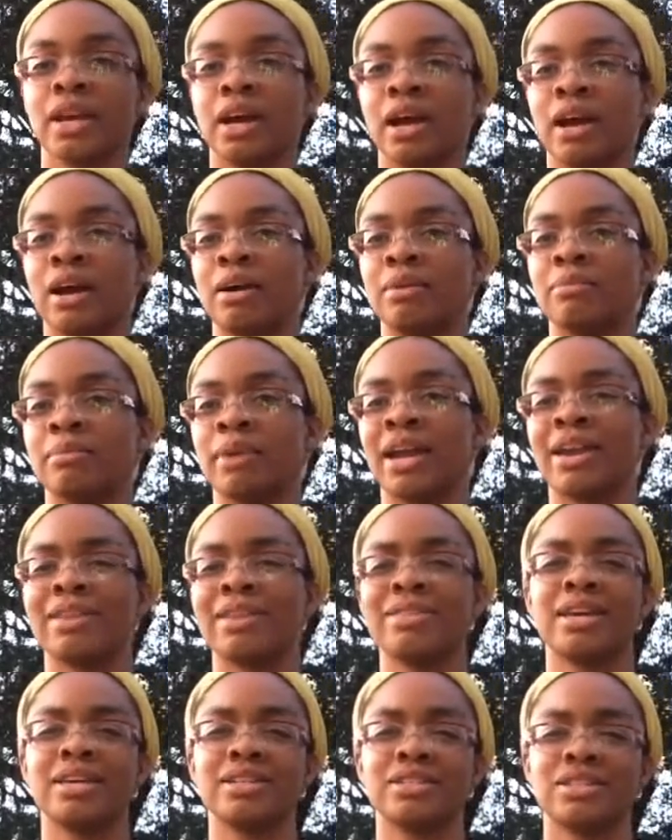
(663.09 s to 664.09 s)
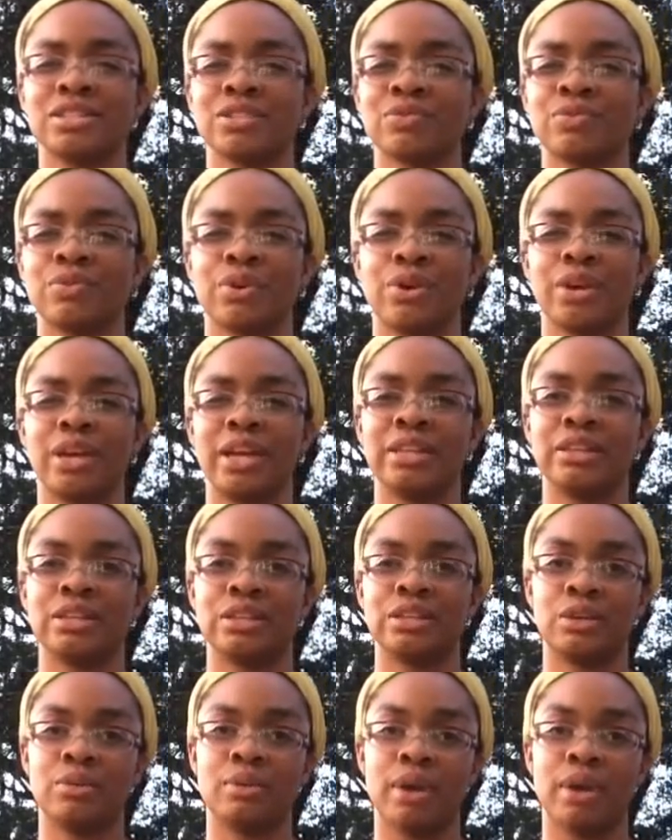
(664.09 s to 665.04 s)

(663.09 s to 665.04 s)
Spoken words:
And I think it's just for in the